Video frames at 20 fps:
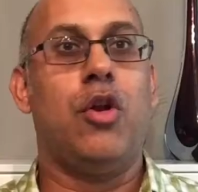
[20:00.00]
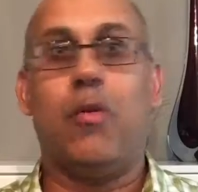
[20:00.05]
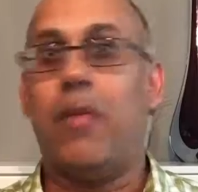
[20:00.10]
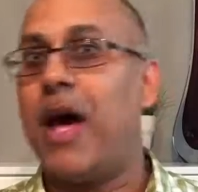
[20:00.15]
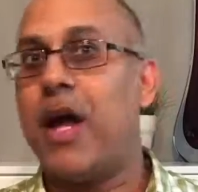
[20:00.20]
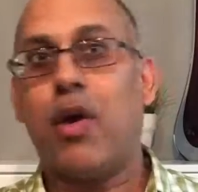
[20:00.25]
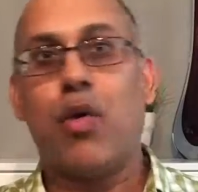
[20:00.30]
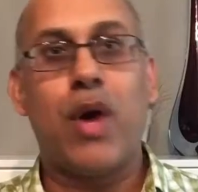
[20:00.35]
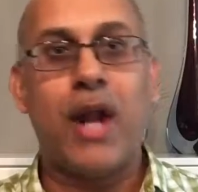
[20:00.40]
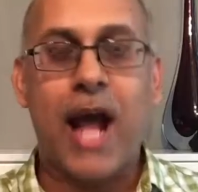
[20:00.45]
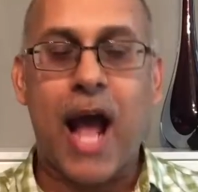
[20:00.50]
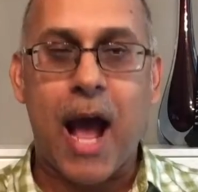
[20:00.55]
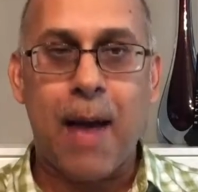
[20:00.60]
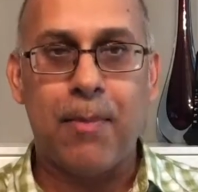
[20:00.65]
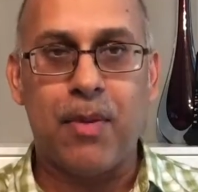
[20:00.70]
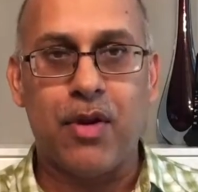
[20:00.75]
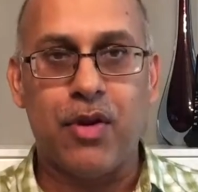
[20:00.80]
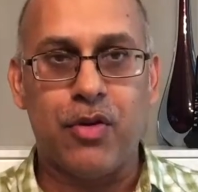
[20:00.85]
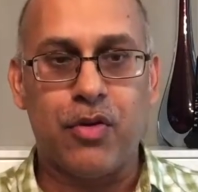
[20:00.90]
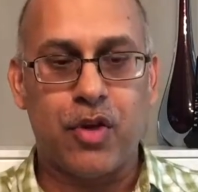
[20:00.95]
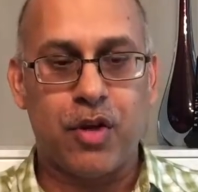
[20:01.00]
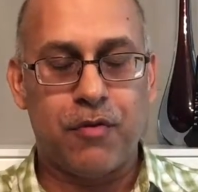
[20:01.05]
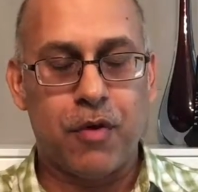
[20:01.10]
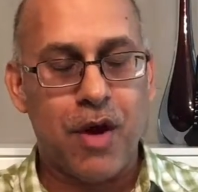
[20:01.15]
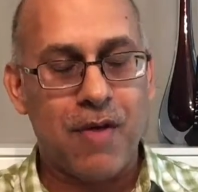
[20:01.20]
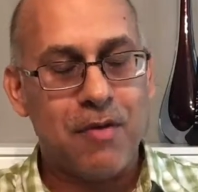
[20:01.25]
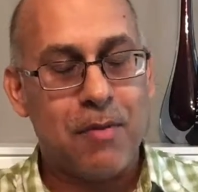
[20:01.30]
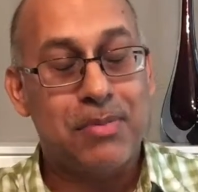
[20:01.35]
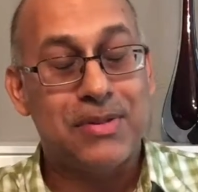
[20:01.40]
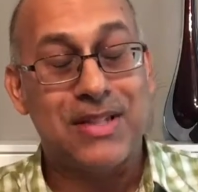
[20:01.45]
no matter what happens, if you
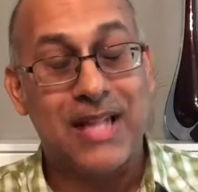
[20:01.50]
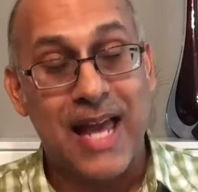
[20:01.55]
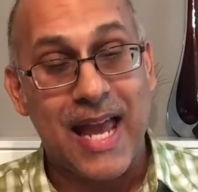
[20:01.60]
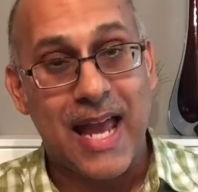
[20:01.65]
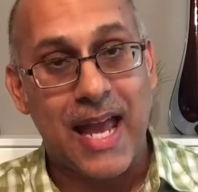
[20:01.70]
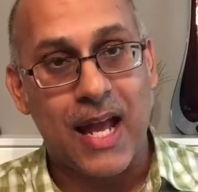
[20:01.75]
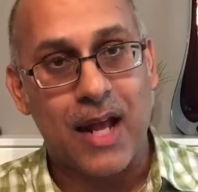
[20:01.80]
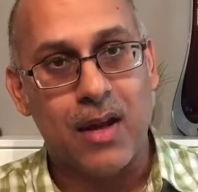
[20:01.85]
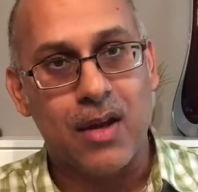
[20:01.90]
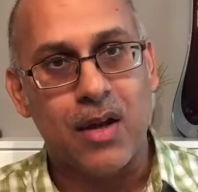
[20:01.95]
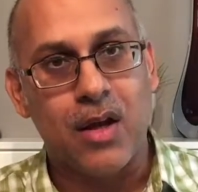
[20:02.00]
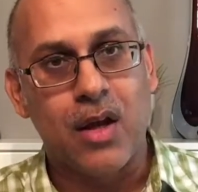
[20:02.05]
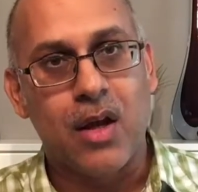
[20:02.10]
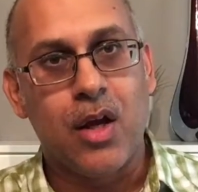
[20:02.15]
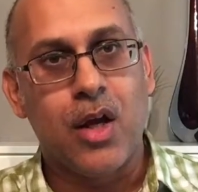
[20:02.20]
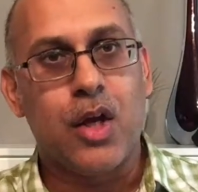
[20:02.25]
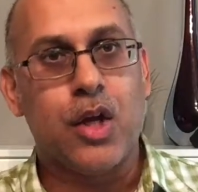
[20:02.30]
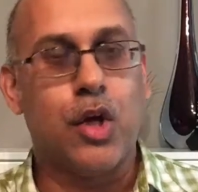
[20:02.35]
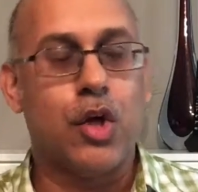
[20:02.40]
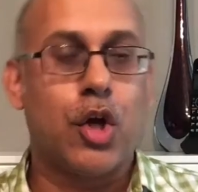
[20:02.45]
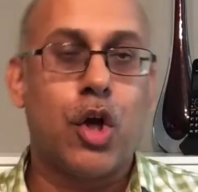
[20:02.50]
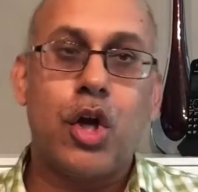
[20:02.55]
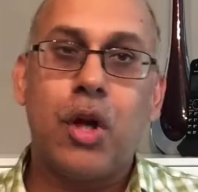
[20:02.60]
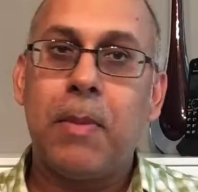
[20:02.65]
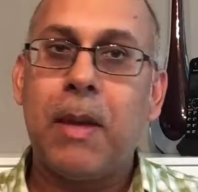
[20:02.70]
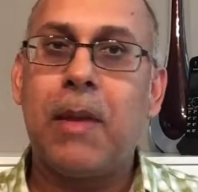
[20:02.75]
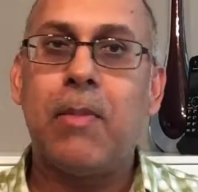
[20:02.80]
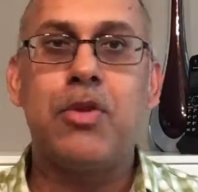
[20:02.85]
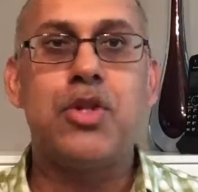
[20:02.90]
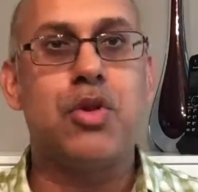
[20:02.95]
have a plan, you're going to
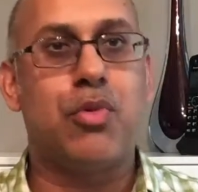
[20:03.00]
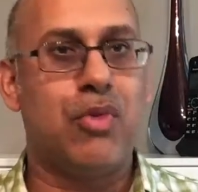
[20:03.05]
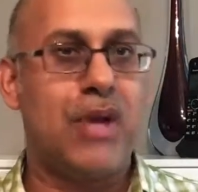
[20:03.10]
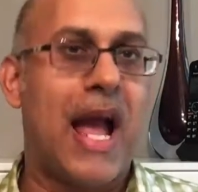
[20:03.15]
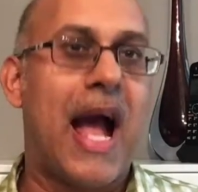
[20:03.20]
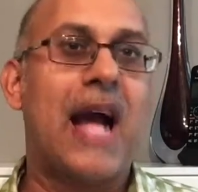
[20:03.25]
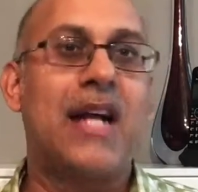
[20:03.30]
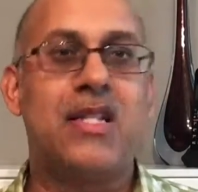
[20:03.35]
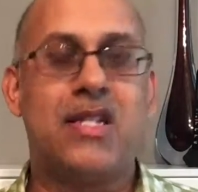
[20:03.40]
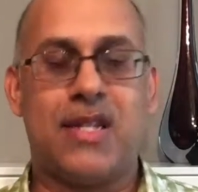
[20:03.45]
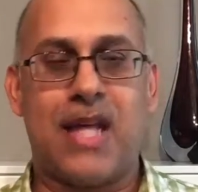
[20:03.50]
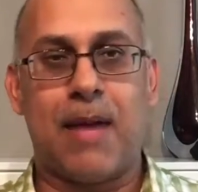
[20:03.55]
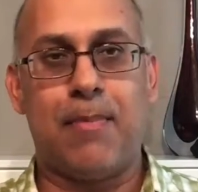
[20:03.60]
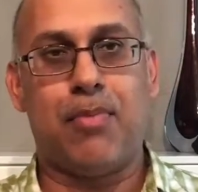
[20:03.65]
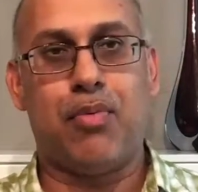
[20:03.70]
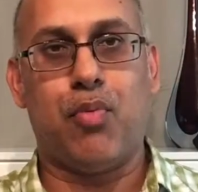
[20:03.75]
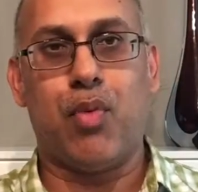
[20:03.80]
be able to react to that.